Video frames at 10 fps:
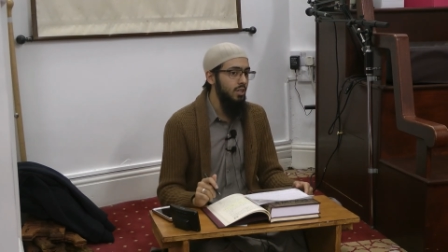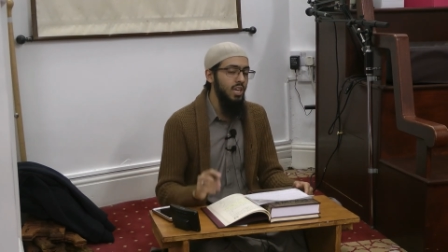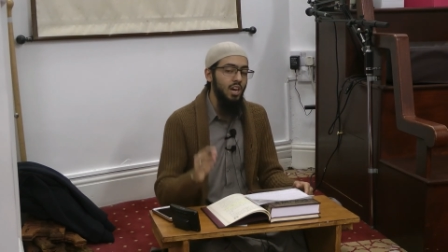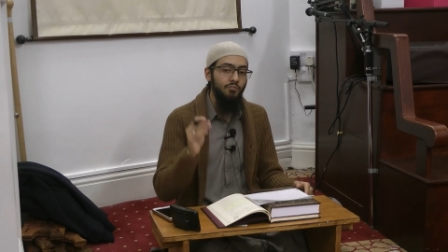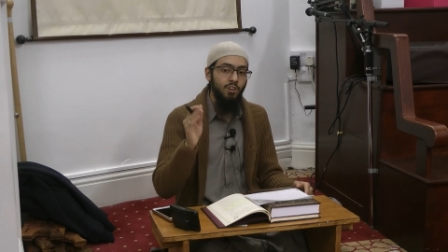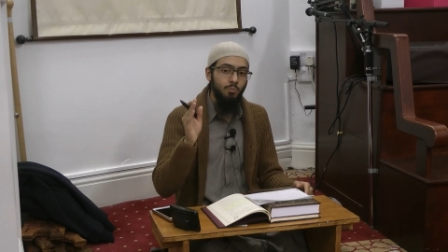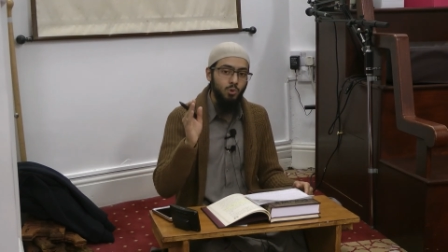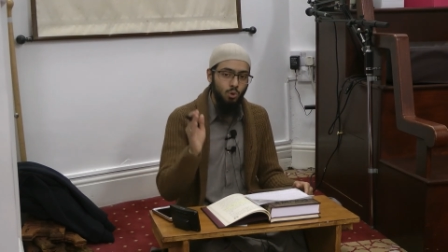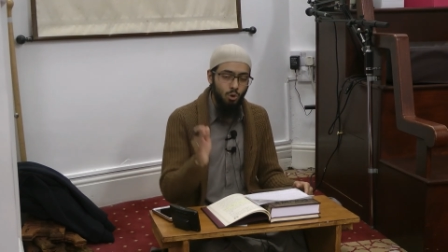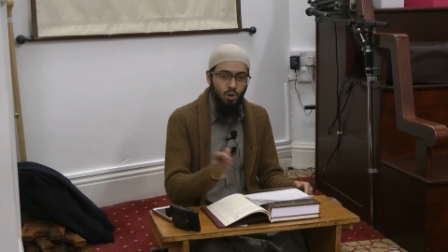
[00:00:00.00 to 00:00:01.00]
They affirmed
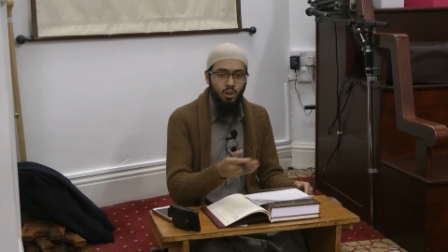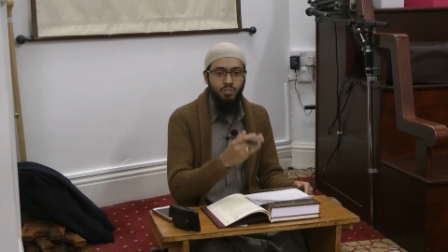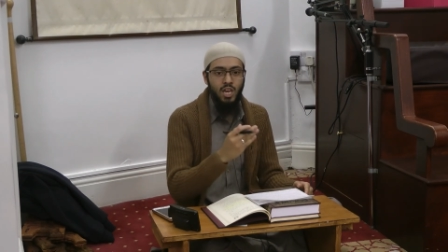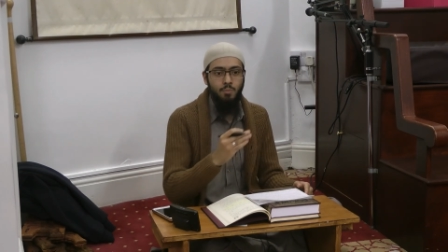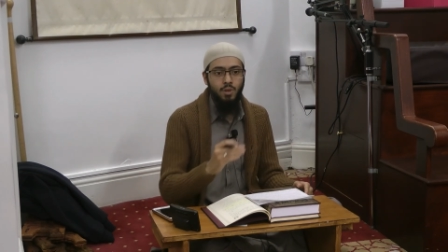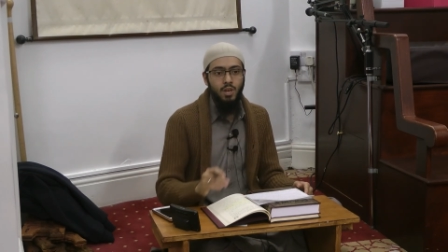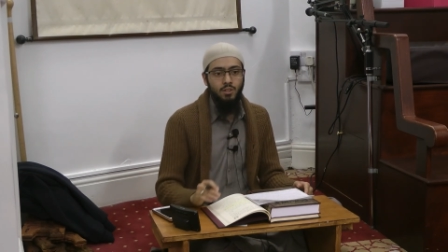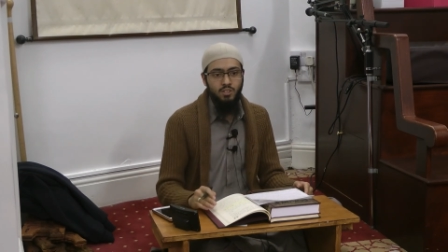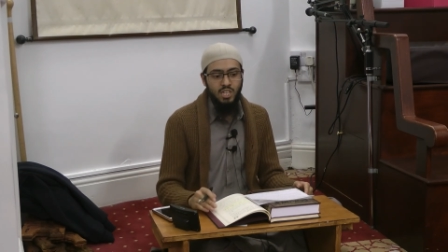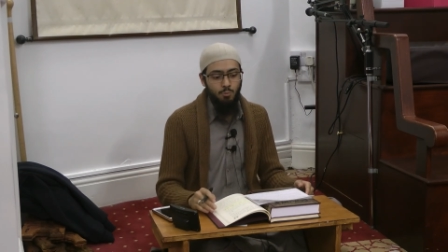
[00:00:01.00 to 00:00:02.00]
all of them
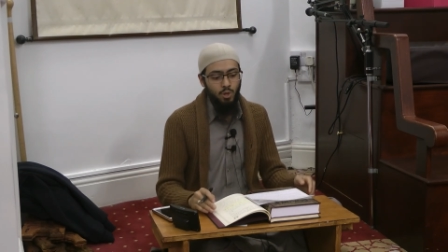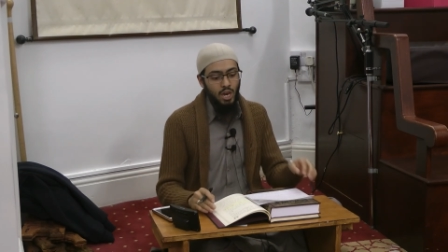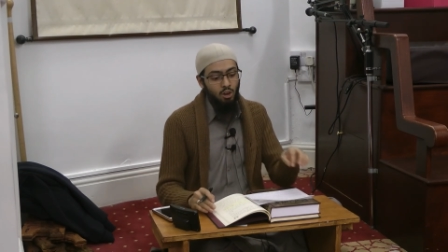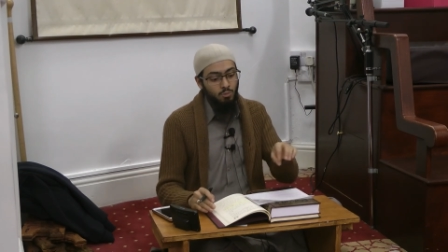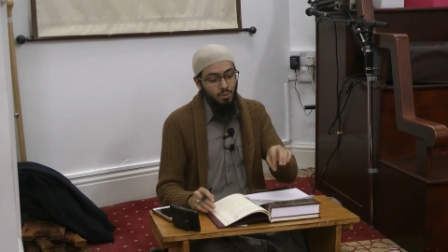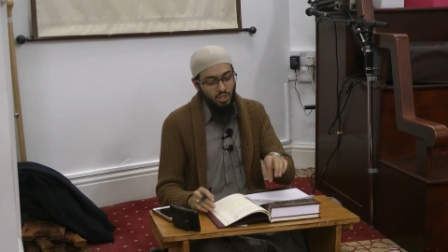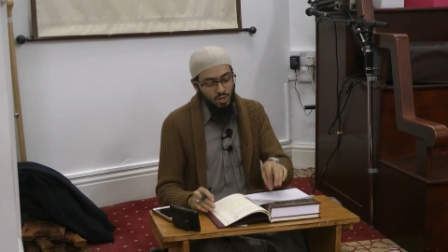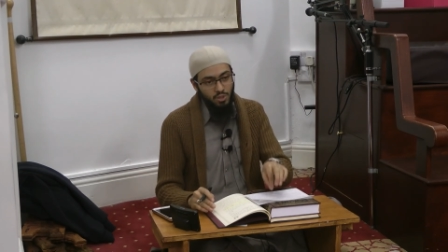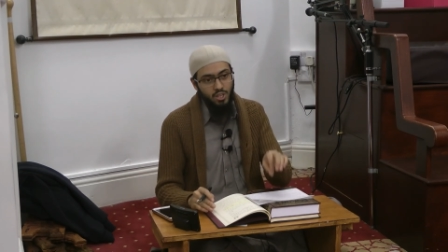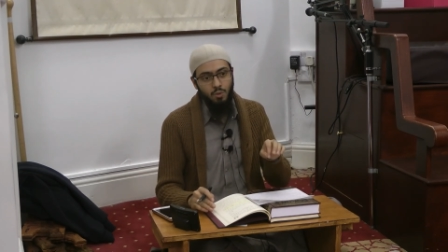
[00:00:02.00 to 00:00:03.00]
the same way. How Imam
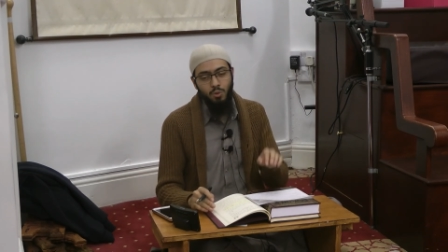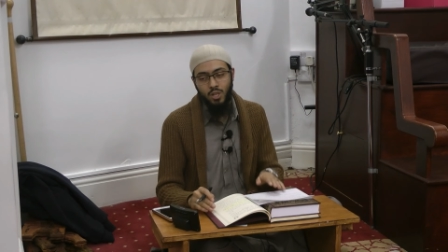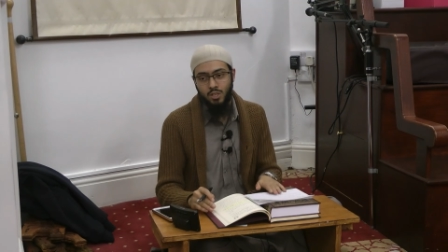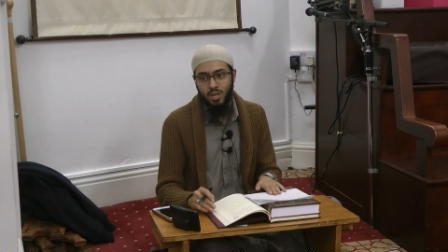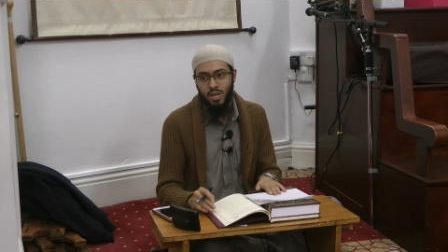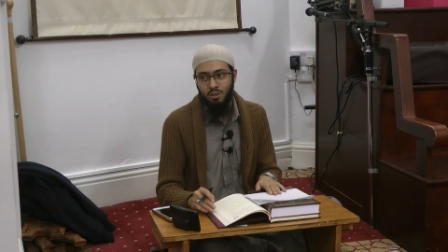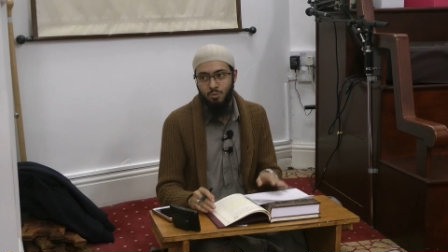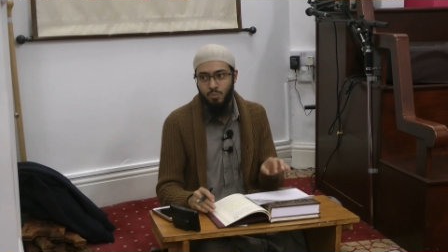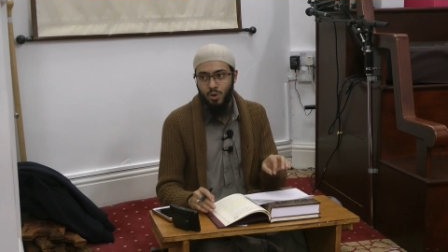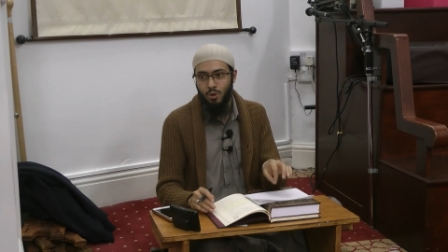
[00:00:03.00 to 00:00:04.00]
Tirmidhi rahmallahu ta'ala,
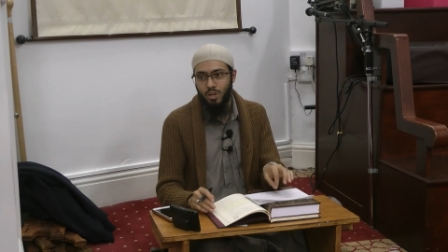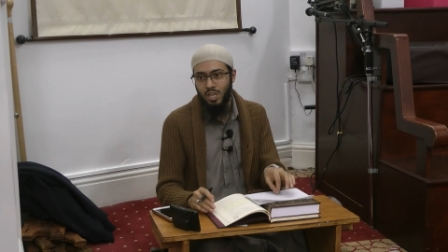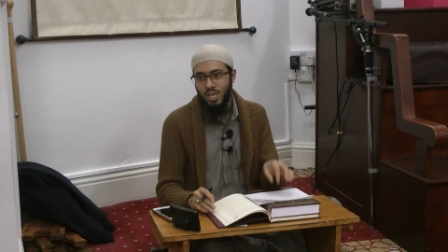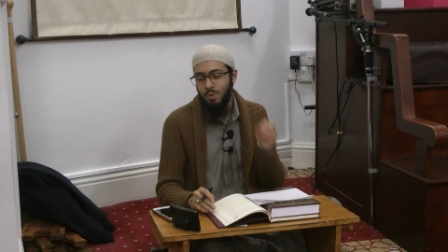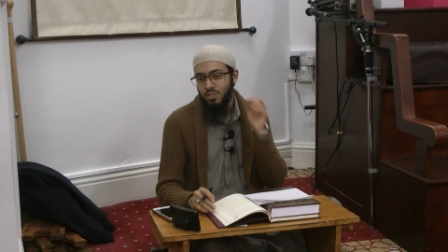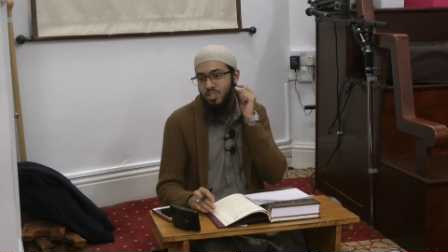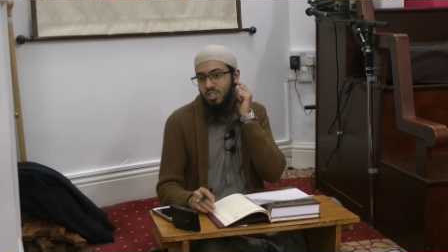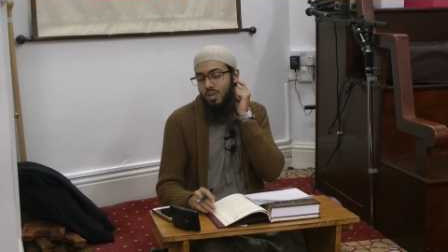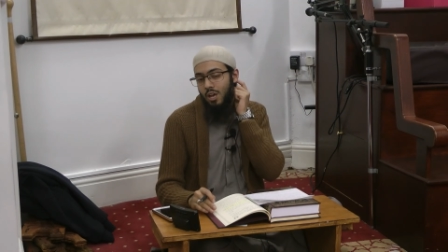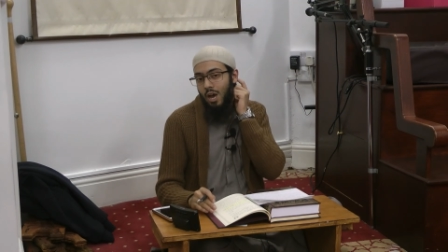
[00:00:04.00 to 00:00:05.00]
remember, he
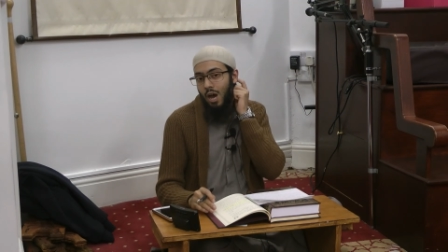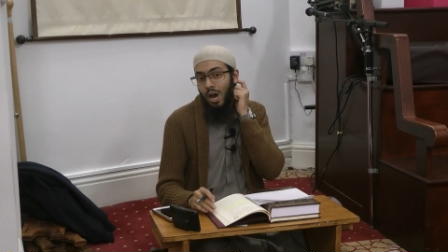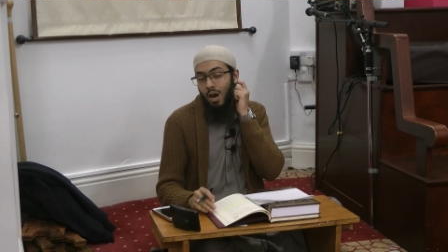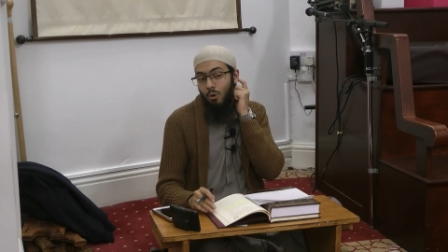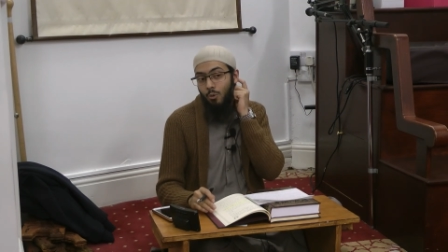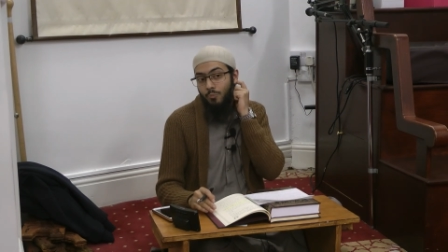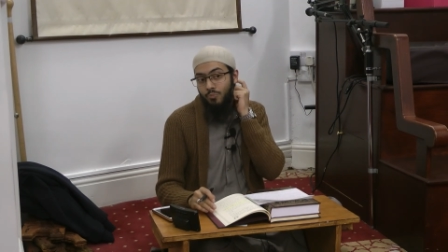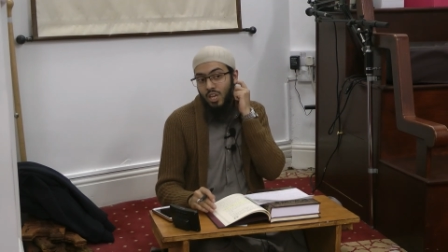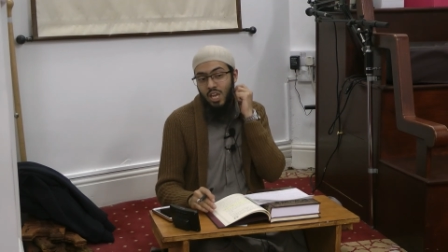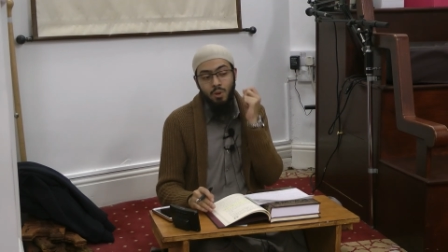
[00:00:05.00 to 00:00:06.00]
mentioned
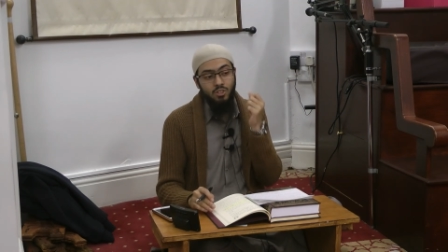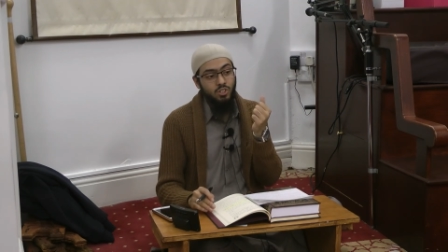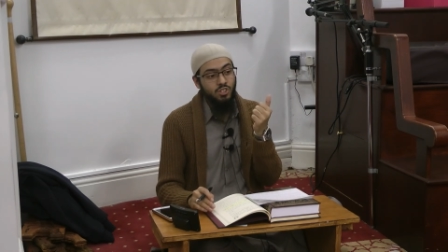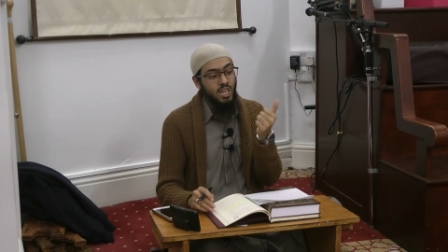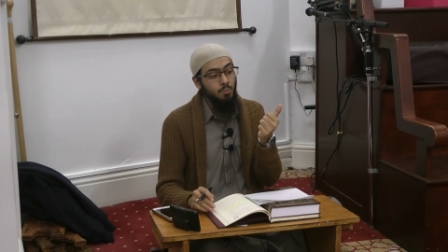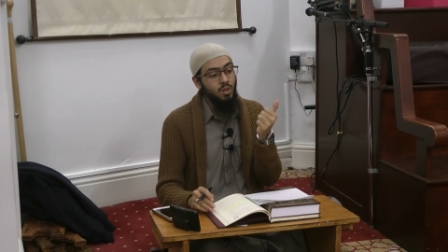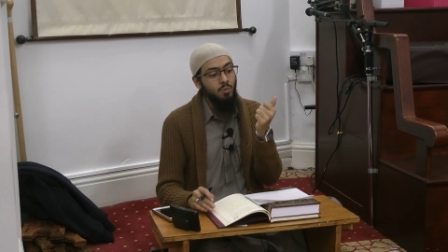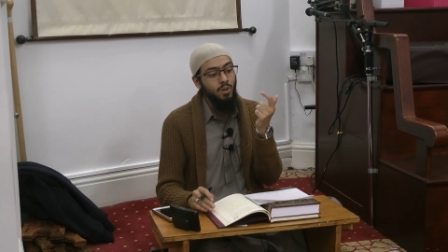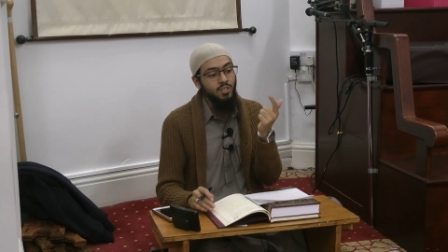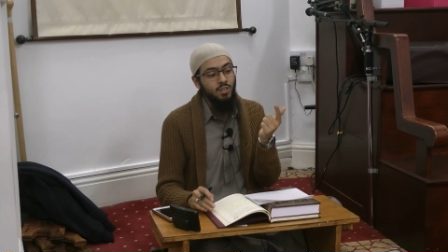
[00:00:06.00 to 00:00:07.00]
how? He mentioned sam',
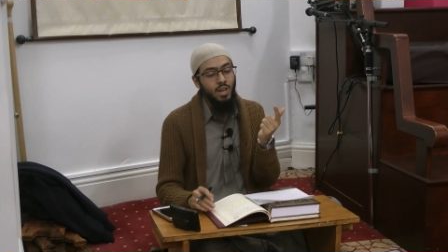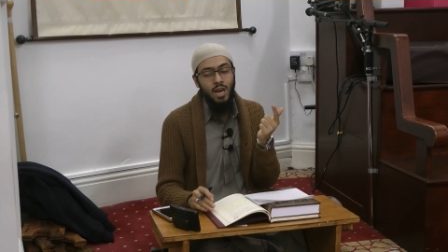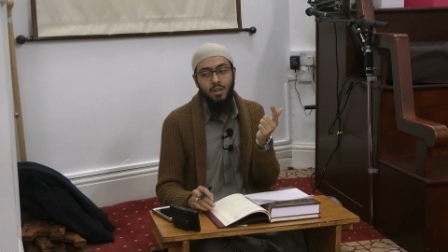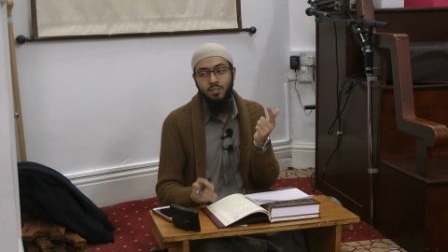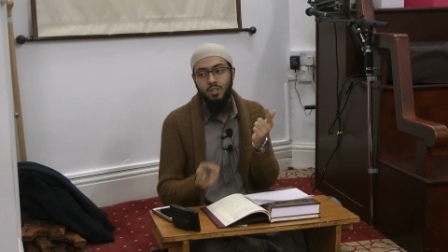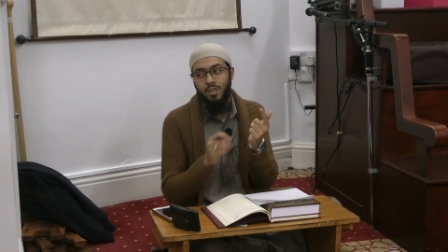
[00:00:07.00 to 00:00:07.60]
basr and